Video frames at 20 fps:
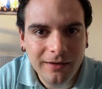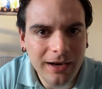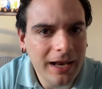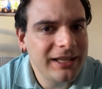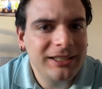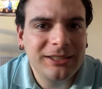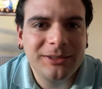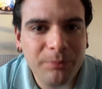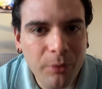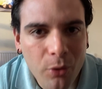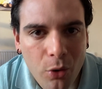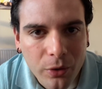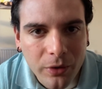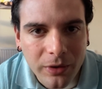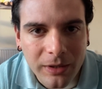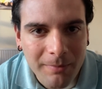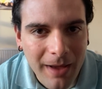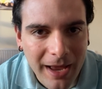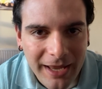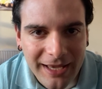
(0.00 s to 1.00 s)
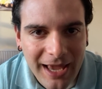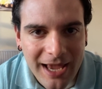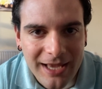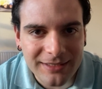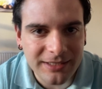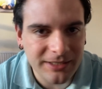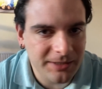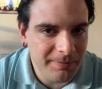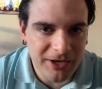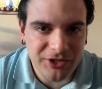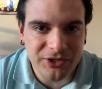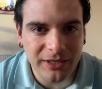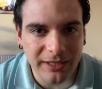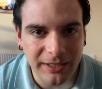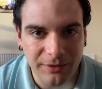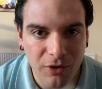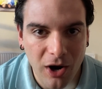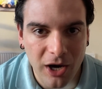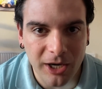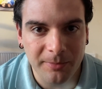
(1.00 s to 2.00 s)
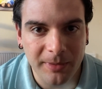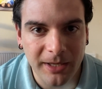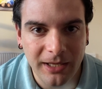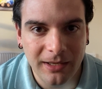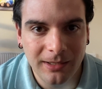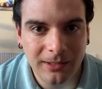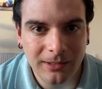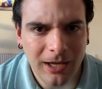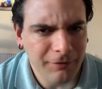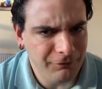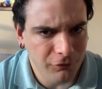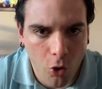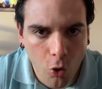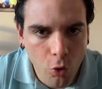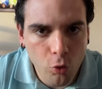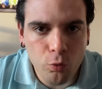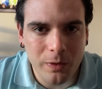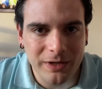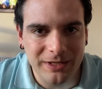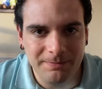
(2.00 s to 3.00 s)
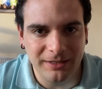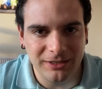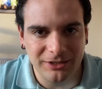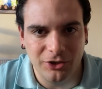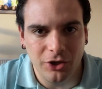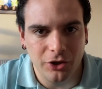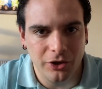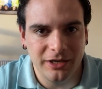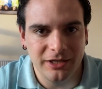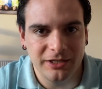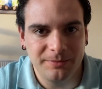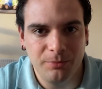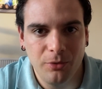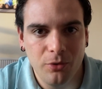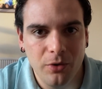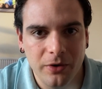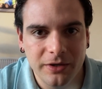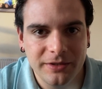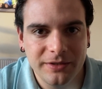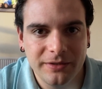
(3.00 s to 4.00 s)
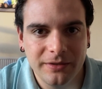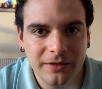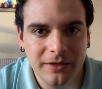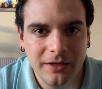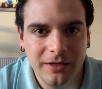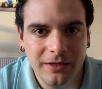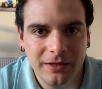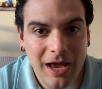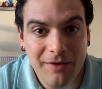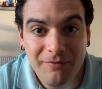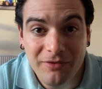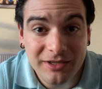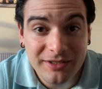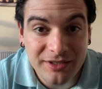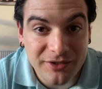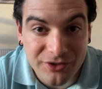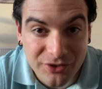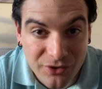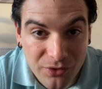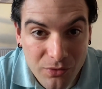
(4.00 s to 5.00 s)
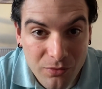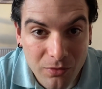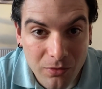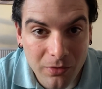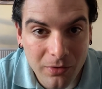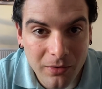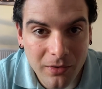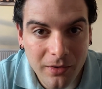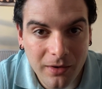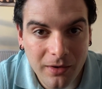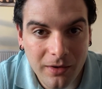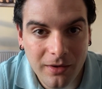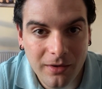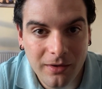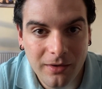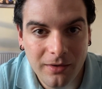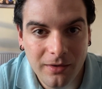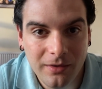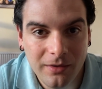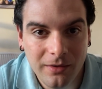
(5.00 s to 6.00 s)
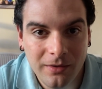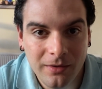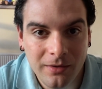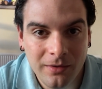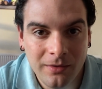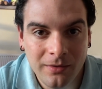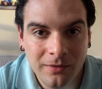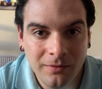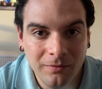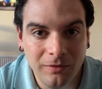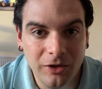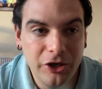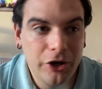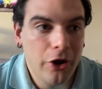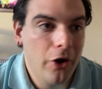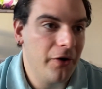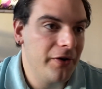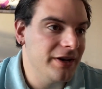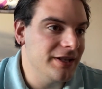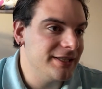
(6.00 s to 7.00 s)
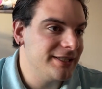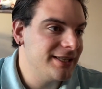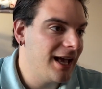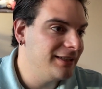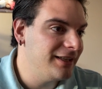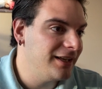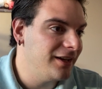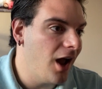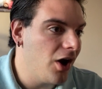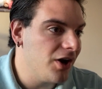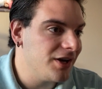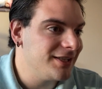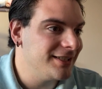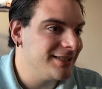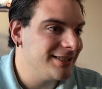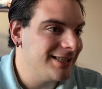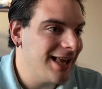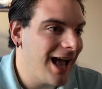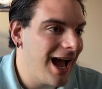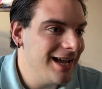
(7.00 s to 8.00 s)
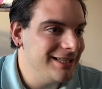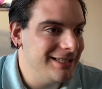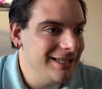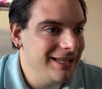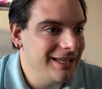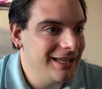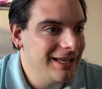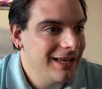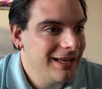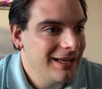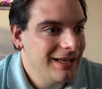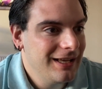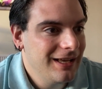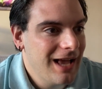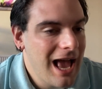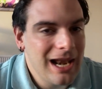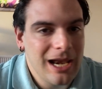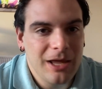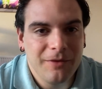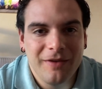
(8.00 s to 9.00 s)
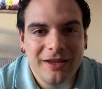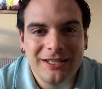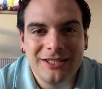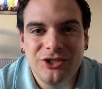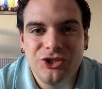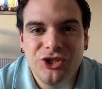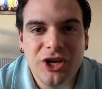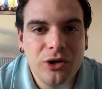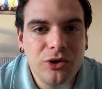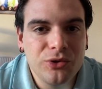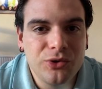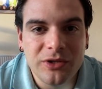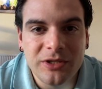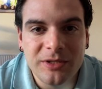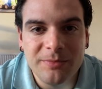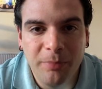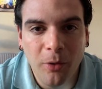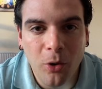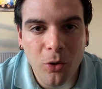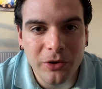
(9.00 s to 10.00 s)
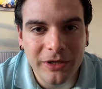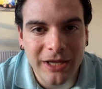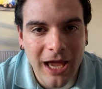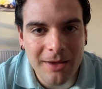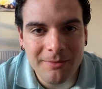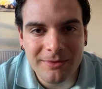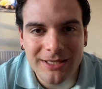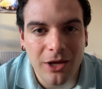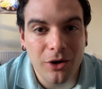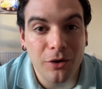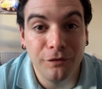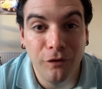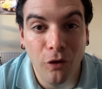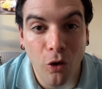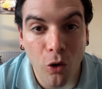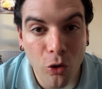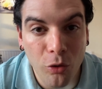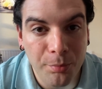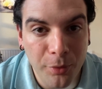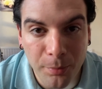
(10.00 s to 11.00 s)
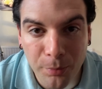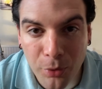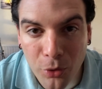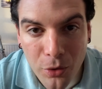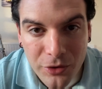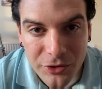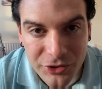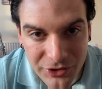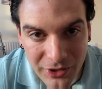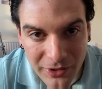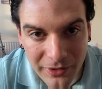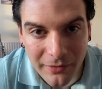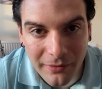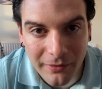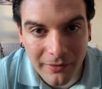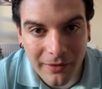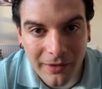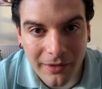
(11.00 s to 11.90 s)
Like sport in my case, especially rugby. I've always been good at sports, ever since school. When Lauren said that our society elevates children's ball games out of all proportion.